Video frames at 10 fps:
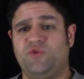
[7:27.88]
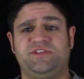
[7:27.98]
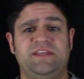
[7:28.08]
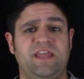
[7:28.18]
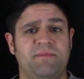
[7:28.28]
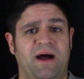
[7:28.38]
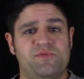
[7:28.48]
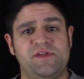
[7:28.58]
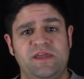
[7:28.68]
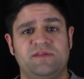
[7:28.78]
OCD
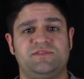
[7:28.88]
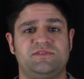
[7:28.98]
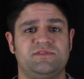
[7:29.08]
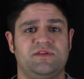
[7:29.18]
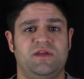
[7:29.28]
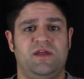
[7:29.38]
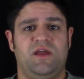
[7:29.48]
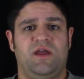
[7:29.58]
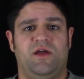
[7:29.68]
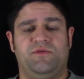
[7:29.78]
about things,
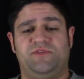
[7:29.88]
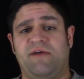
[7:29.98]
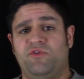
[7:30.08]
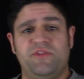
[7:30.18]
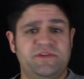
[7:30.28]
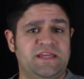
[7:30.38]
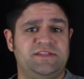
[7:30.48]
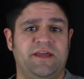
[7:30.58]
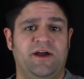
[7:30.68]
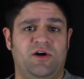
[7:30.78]
the devil in the
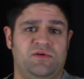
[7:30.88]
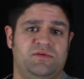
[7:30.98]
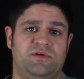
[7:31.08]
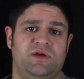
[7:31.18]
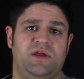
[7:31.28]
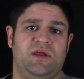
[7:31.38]
detail,